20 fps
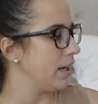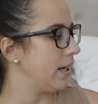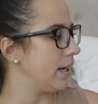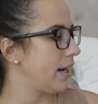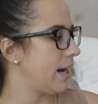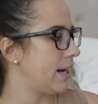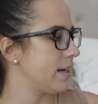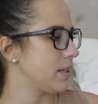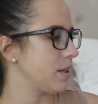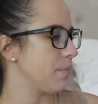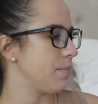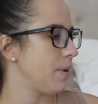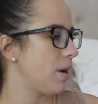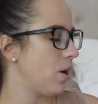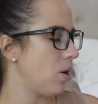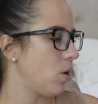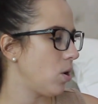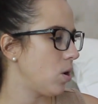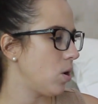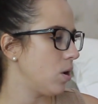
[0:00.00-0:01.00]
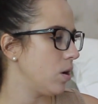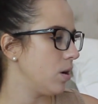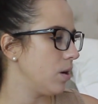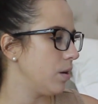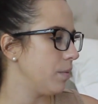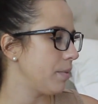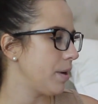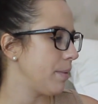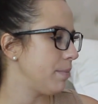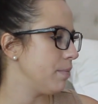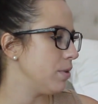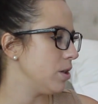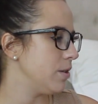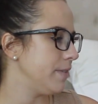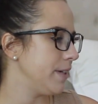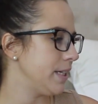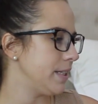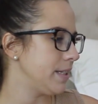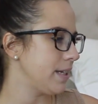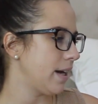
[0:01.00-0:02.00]
It has a poem,
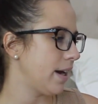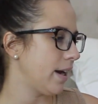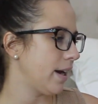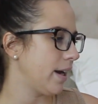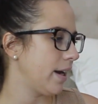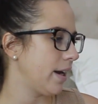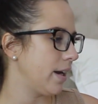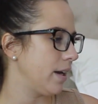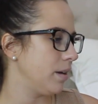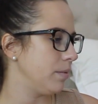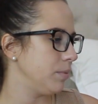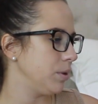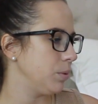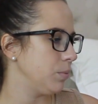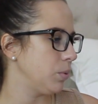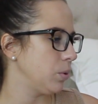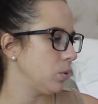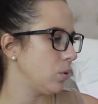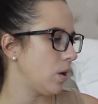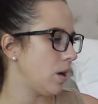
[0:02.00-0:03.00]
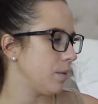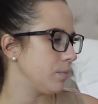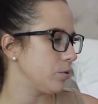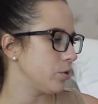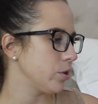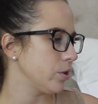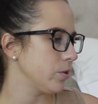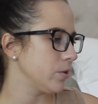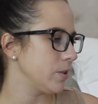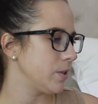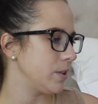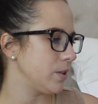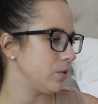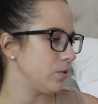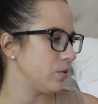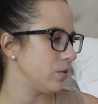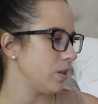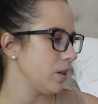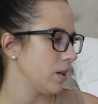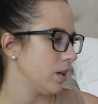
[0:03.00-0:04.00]
movie time. You pull up trees,
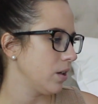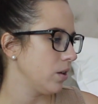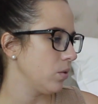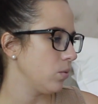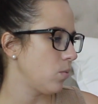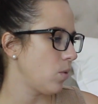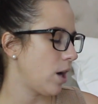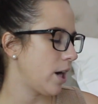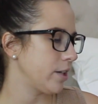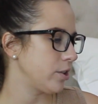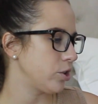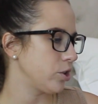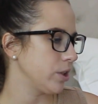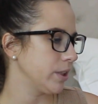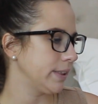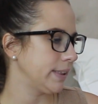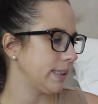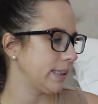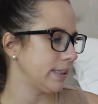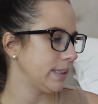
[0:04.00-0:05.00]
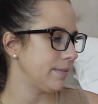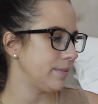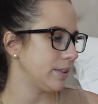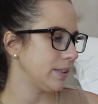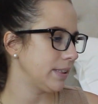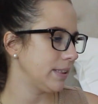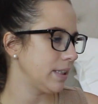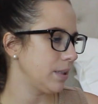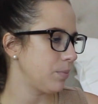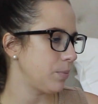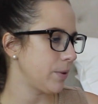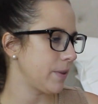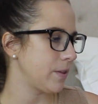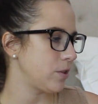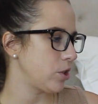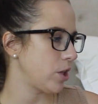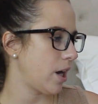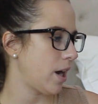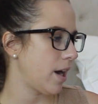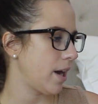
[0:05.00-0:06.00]
watch trees that live and sleep with
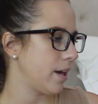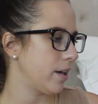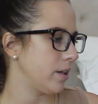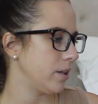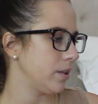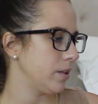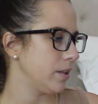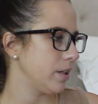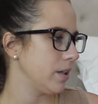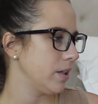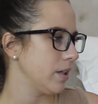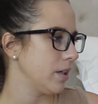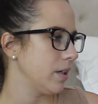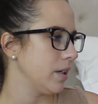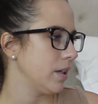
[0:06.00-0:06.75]
the child.